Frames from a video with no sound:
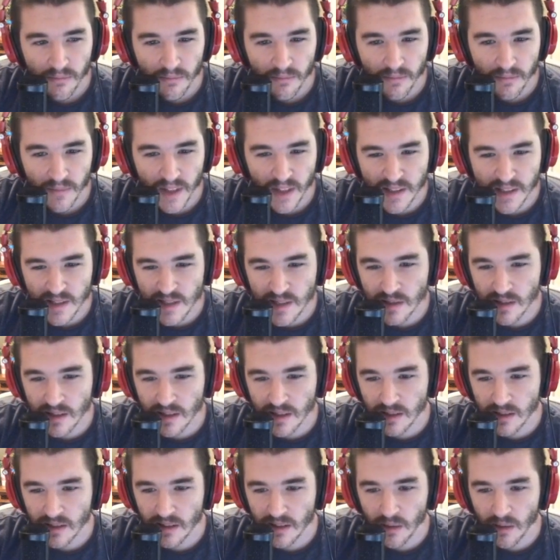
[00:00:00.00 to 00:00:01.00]
That's
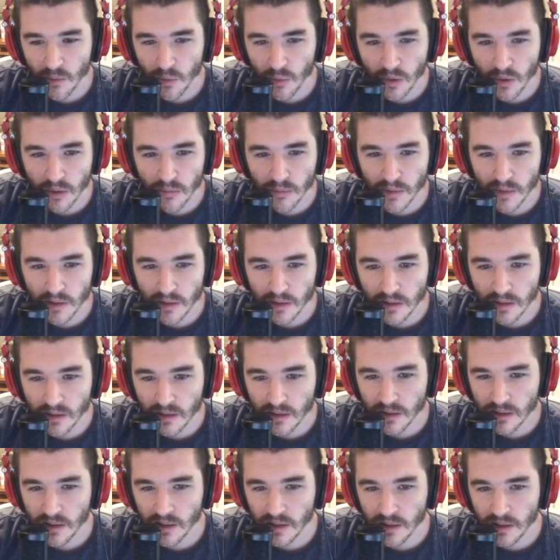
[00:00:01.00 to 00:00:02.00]
the Warmaul
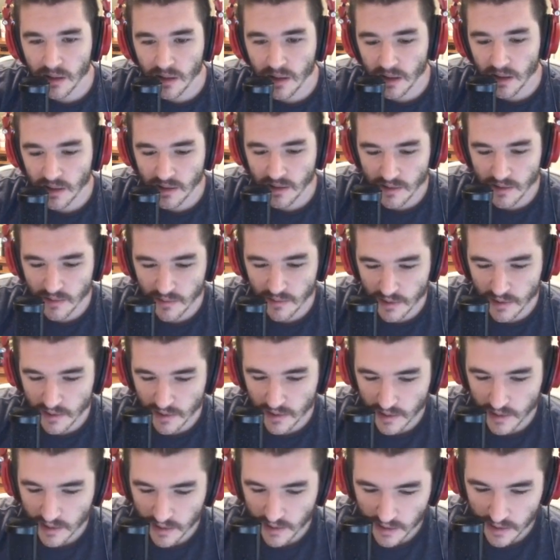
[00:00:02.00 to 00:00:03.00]
indicates
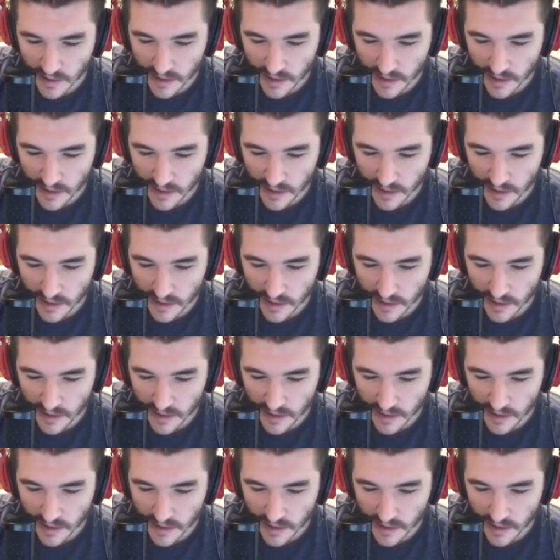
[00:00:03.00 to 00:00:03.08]
usually.